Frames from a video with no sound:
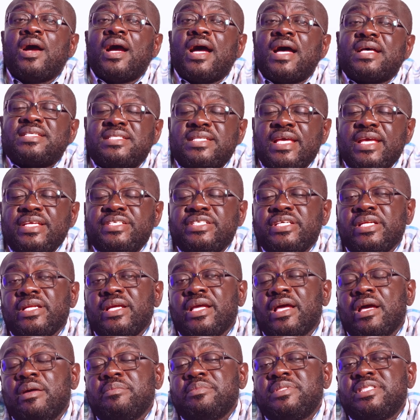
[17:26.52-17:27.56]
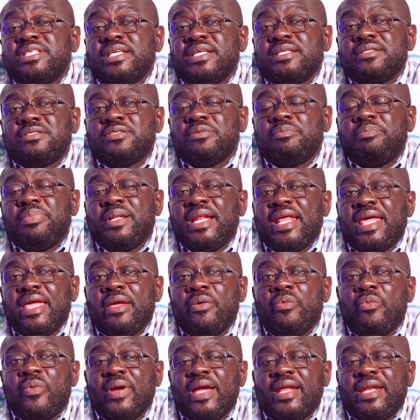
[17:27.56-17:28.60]
Accession comes into play
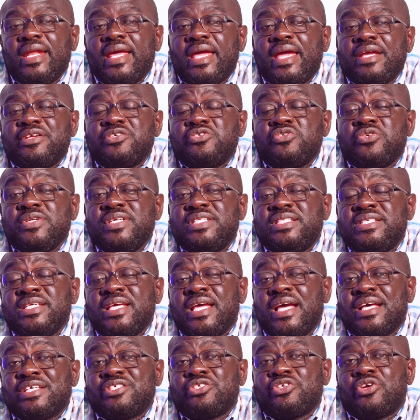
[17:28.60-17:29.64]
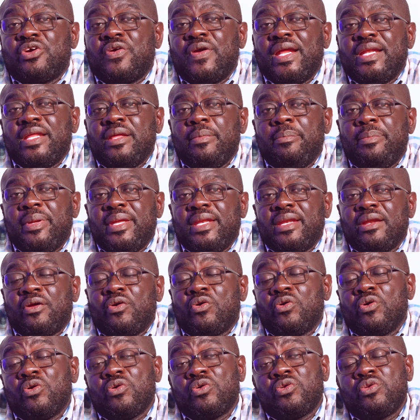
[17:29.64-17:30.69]
when a treaty has already been
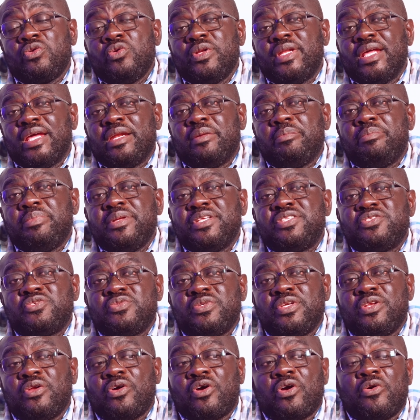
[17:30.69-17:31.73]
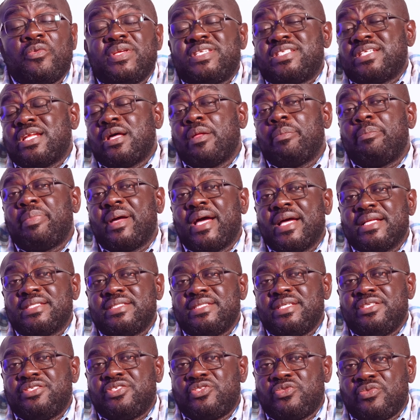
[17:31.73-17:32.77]
concluded between original
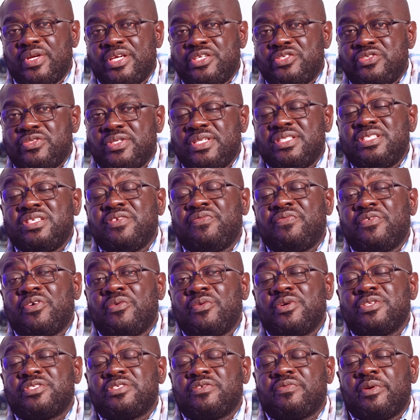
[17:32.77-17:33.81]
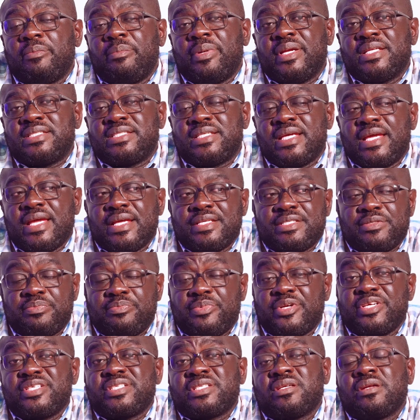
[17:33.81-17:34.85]
parties to a treaty, for want of a better
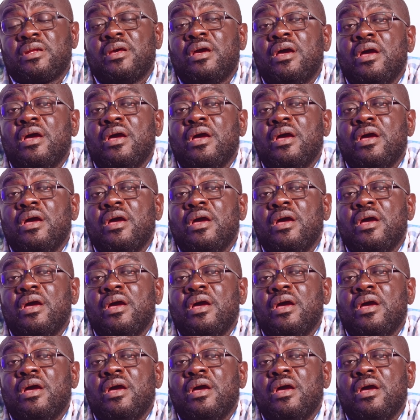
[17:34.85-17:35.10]
expression.